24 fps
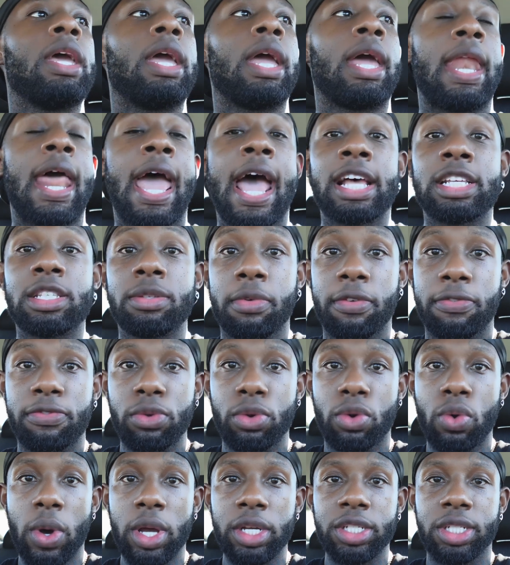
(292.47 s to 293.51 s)
and ask them a
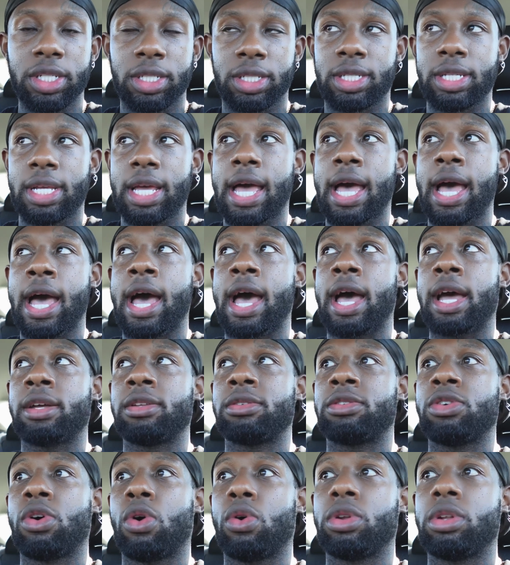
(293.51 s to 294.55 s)
few questions. I
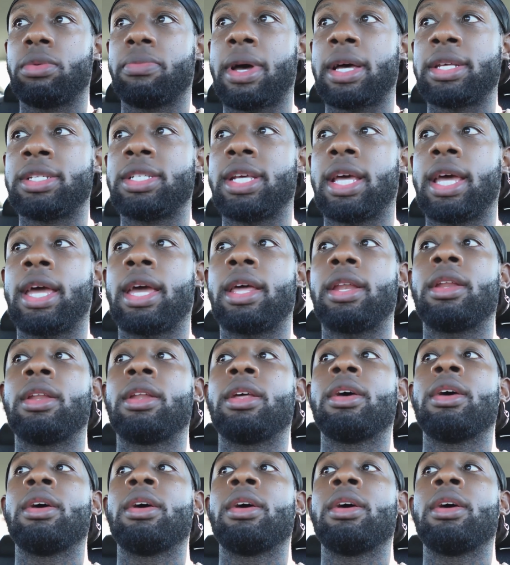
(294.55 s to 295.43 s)
told them, I said,